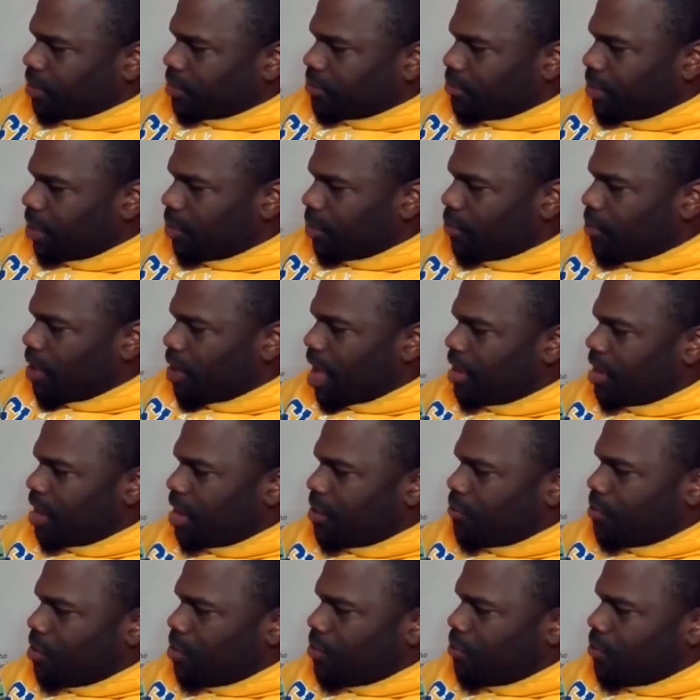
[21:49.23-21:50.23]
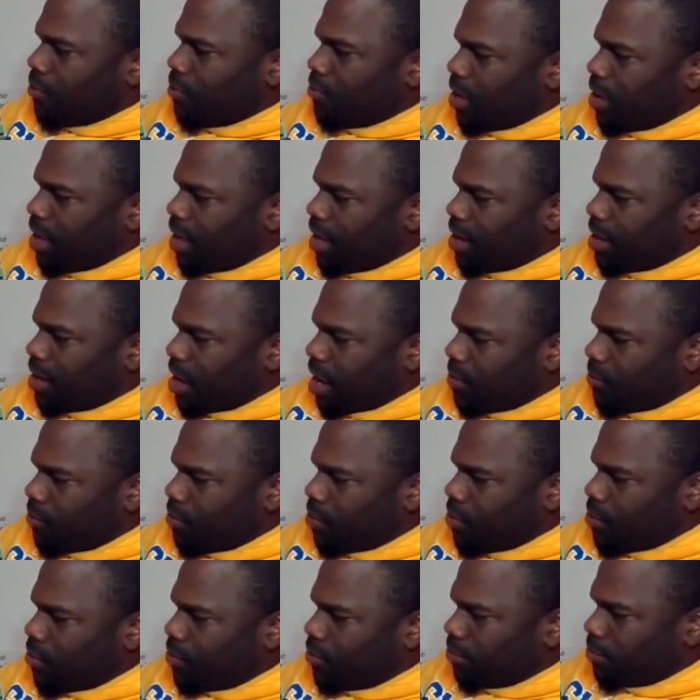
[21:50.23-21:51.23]
But while I won't win, I
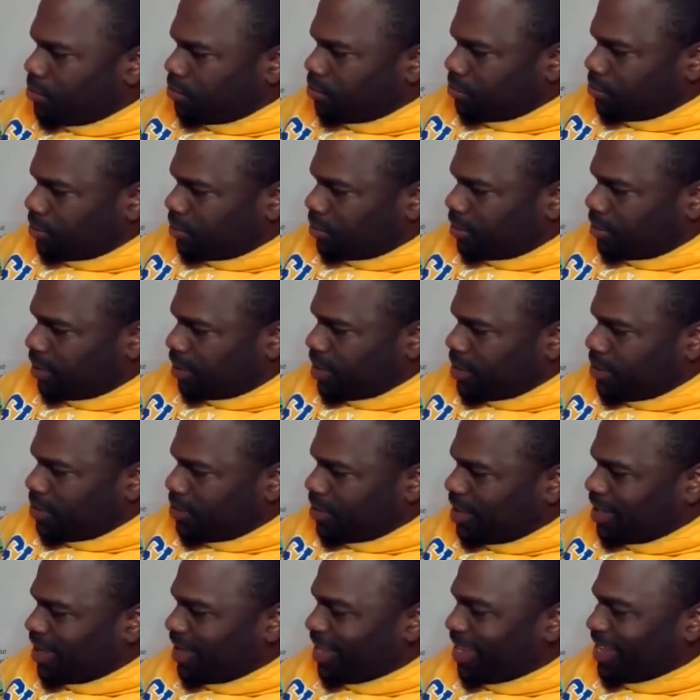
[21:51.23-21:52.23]
won't still...